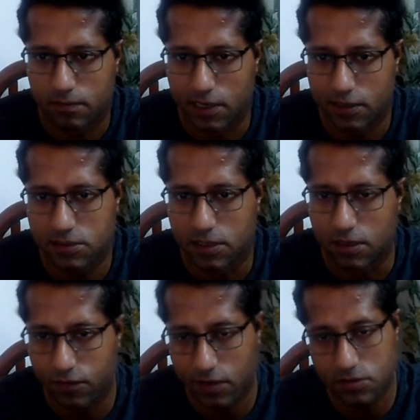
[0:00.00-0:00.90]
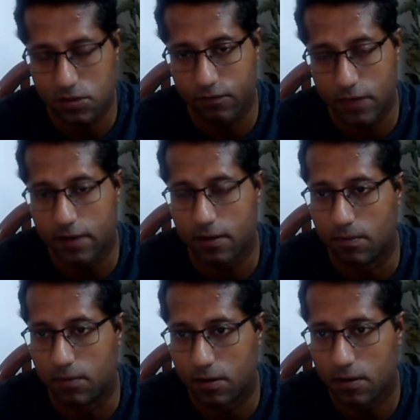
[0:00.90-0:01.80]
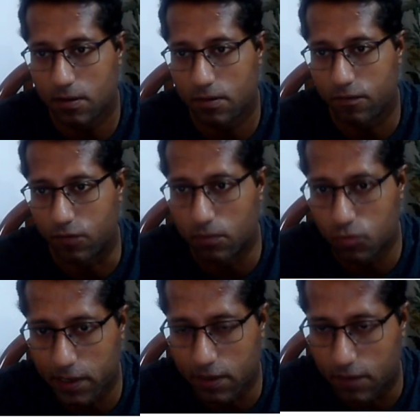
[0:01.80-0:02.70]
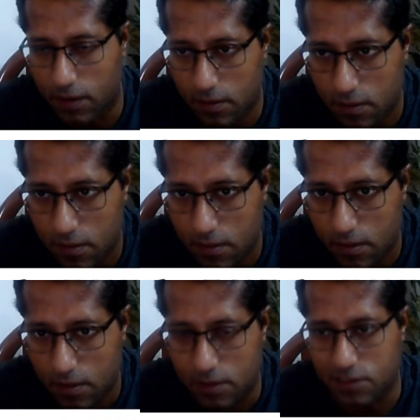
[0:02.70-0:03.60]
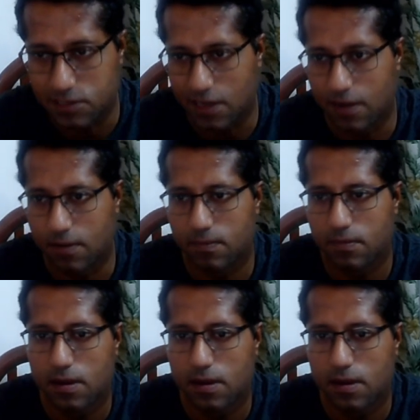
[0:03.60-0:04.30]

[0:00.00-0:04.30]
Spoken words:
that is the difference of that number from 21 is same